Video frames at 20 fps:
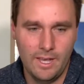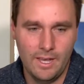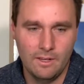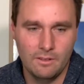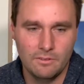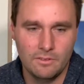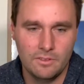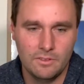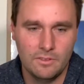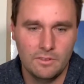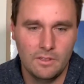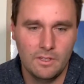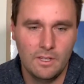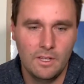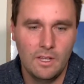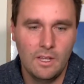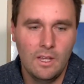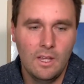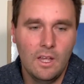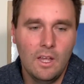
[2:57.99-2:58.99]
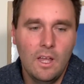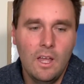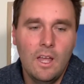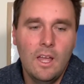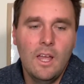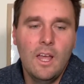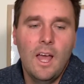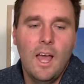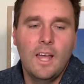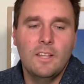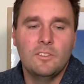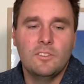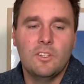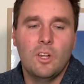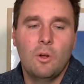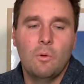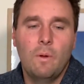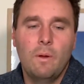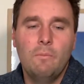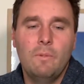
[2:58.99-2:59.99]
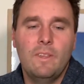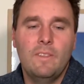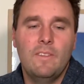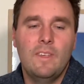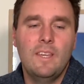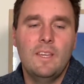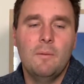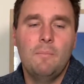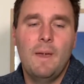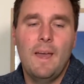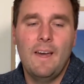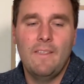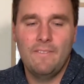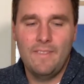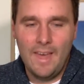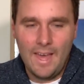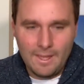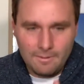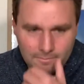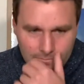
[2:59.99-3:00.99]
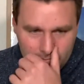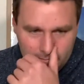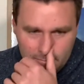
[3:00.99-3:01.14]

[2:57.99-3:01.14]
else. And so when we think about that,